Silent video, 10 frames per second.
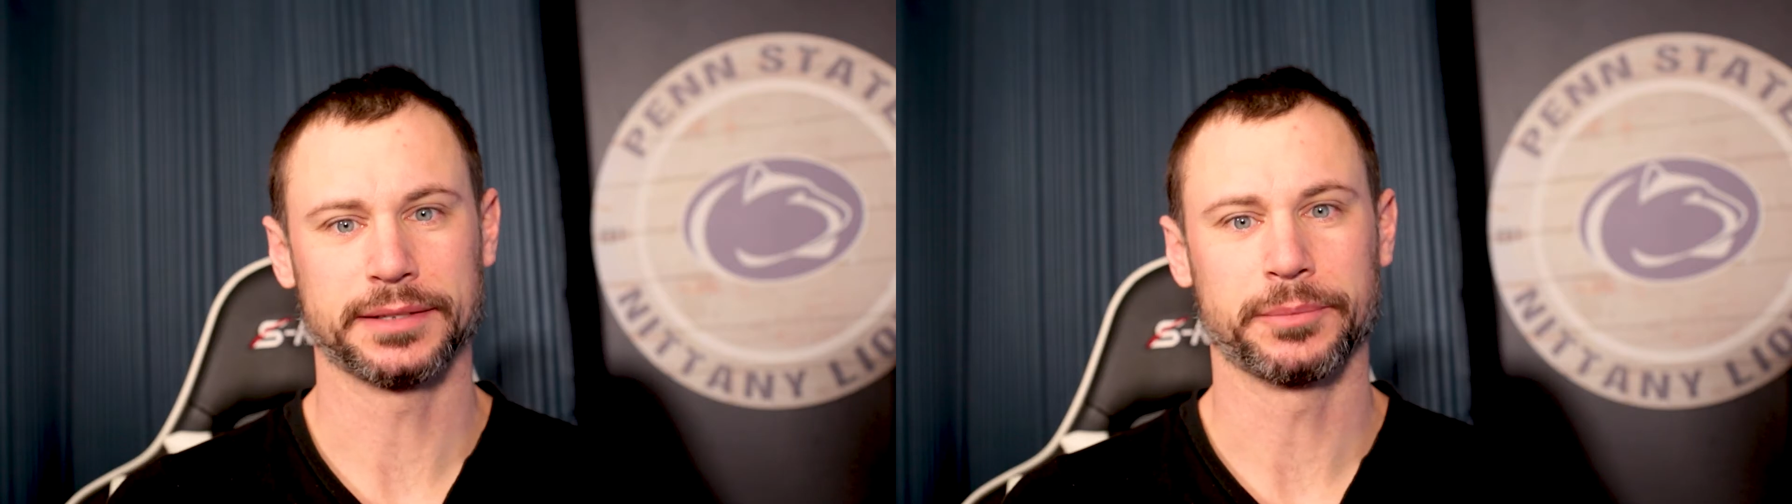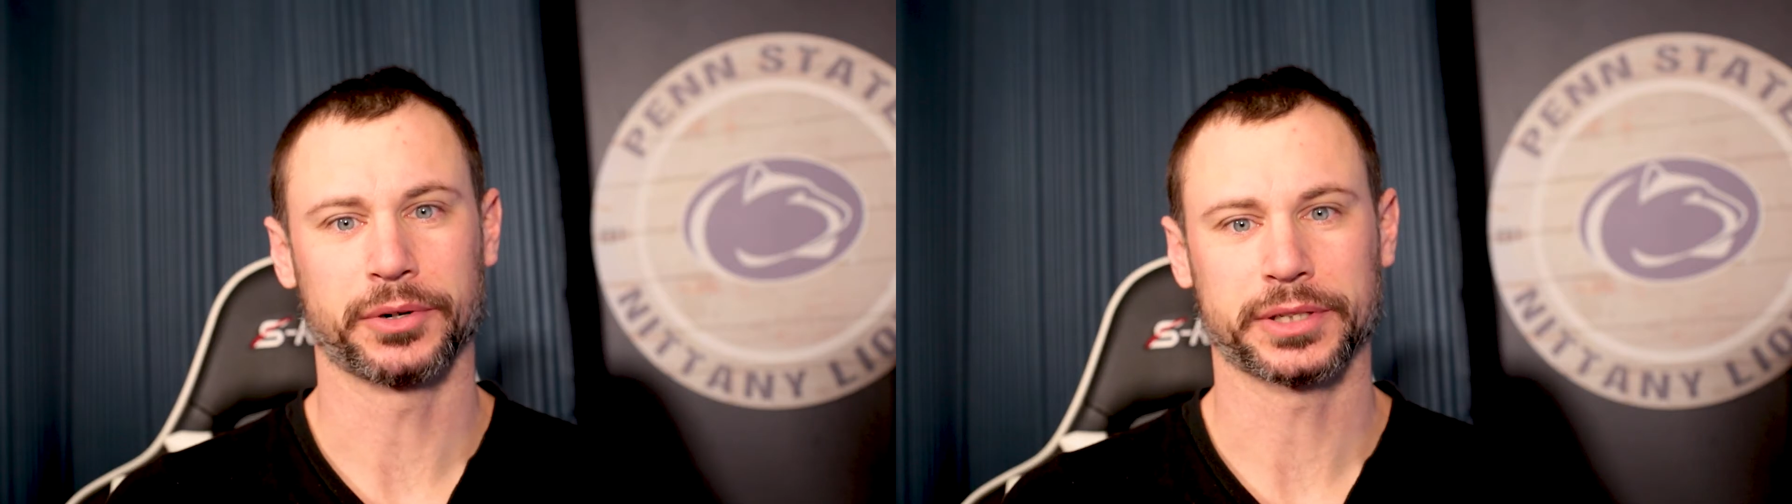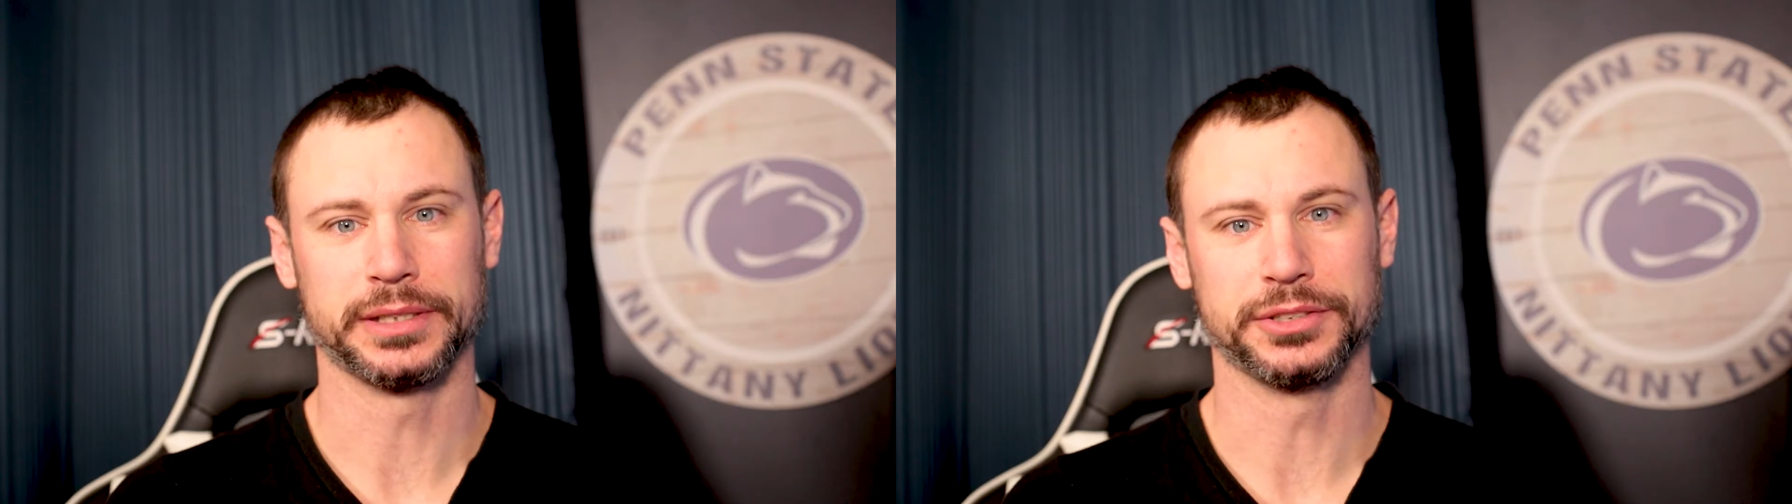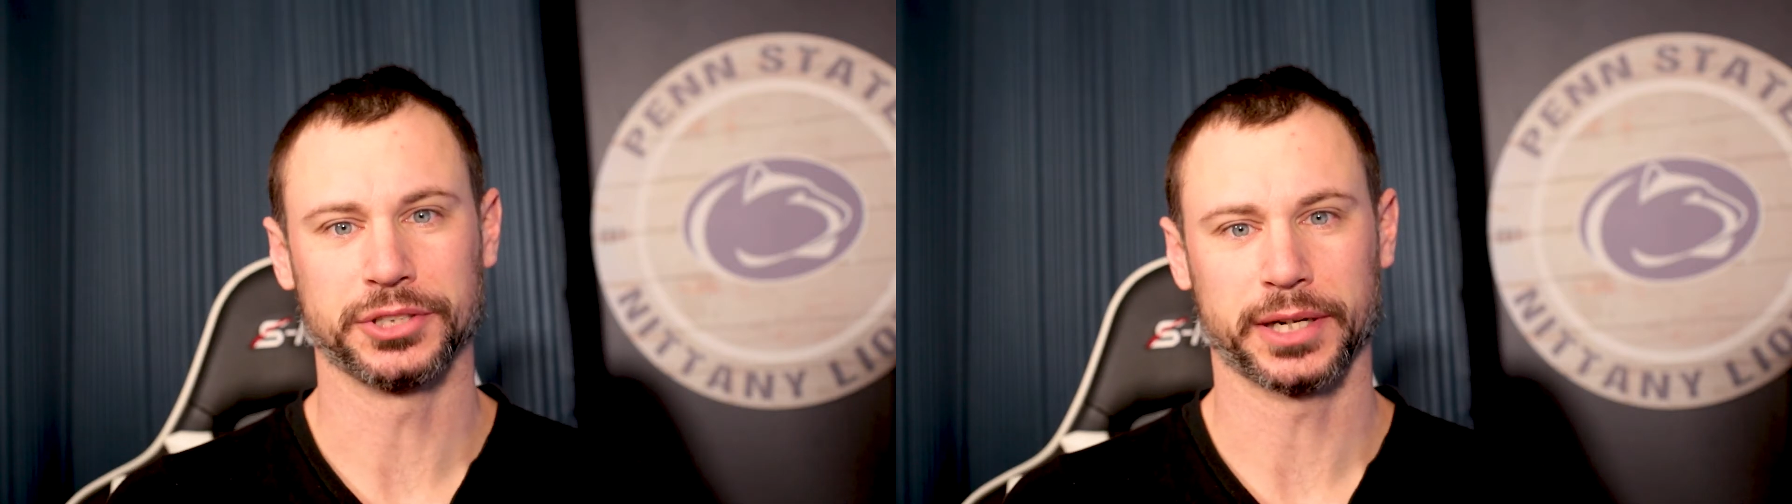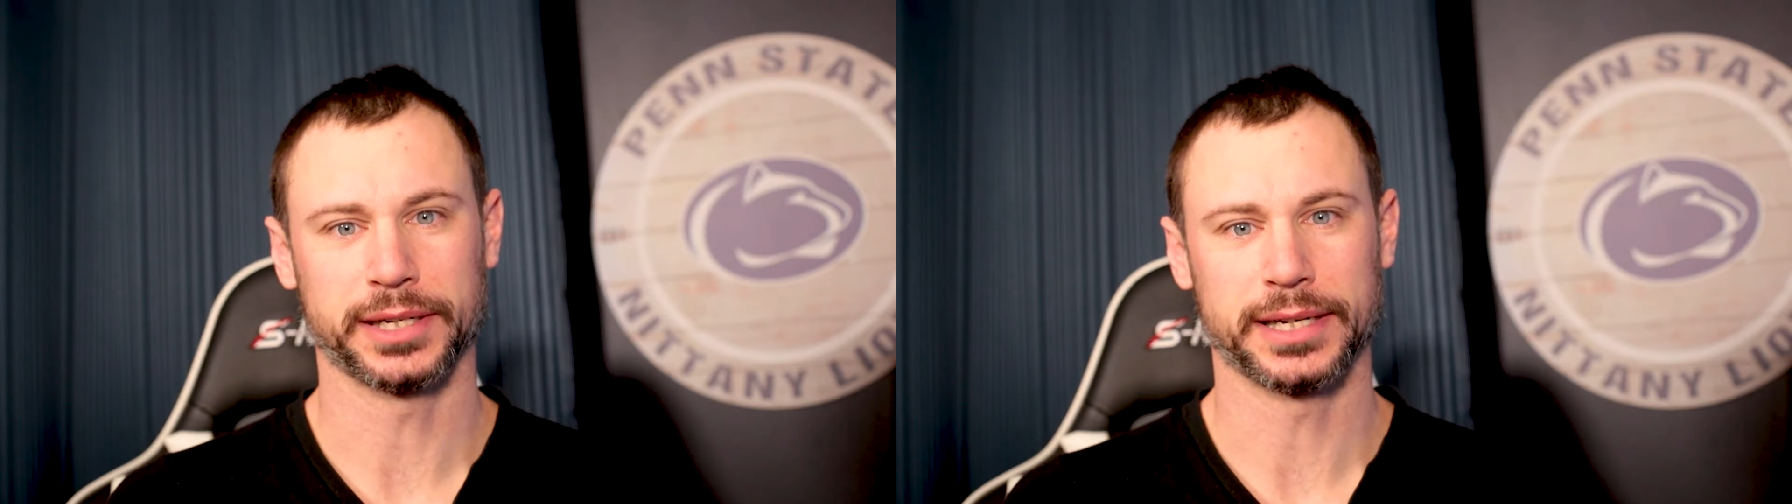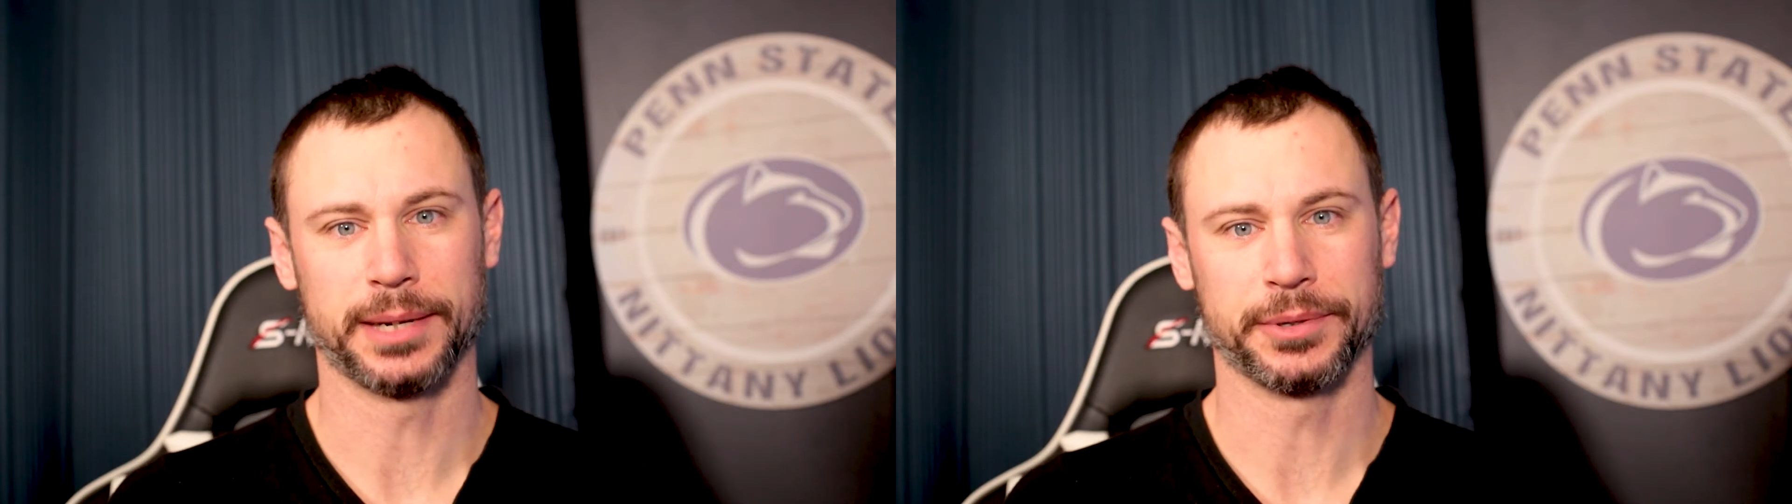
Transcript: the market in China and how